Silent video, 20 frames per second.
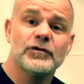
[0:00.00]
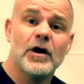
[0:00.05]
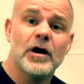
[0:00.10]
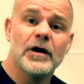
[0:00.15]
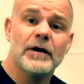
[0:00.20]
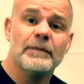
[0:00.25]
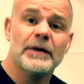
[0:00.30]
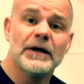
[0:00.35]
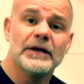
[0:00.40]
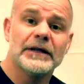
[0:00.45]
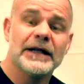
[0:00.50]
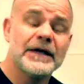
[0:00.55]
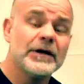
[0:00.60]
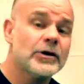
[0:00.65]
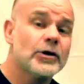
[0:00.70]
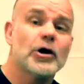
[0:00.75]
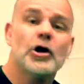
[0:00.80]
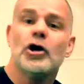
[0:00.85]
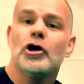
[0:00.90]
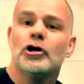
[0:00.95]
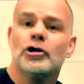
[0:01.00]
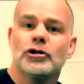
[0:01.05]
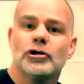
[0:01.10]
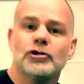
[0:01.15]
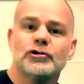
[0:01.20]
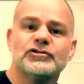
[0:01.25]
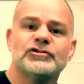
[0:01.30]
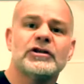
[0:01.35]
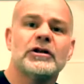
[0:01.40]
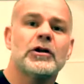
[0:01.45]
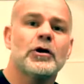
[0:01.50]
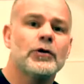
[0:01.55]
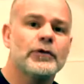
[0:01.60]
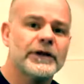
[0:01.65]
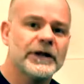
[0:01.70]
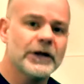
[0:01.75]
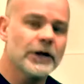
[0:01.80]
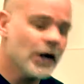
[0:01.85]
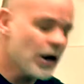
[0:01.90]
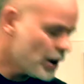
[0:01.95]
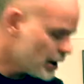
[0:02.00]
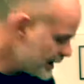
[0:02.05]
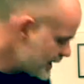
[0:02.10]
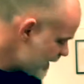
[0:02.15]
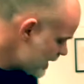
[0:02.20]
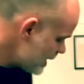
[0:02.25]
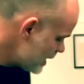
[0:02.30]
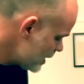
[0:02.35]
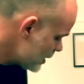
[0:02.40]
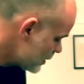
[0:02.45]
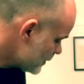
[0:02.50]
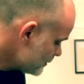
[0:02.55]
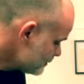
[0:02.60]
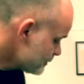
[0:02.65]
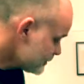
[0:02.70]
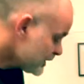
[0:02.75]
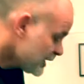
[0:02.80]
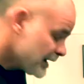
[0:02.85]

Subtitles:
we'll talk about later, loose clothing, long hair,